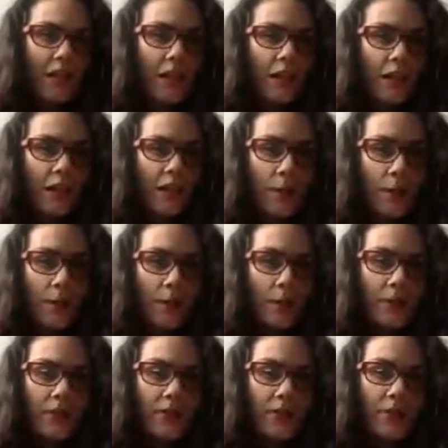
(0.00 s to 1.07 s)

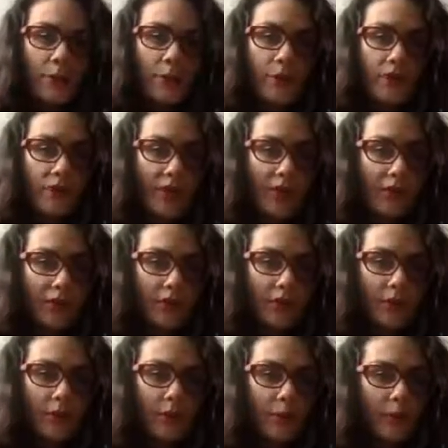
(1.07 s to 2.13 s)
From the ground
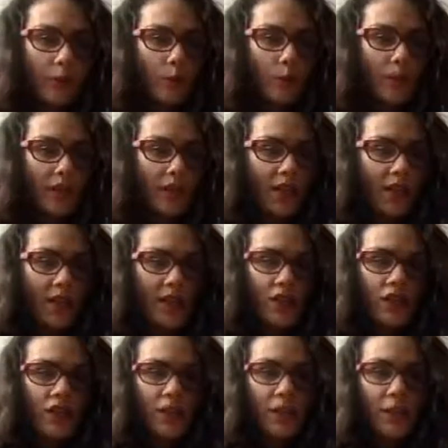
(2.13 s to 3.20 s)
form, we can
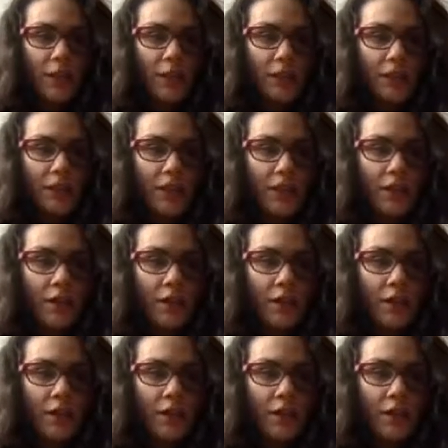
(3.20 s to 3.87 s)
actually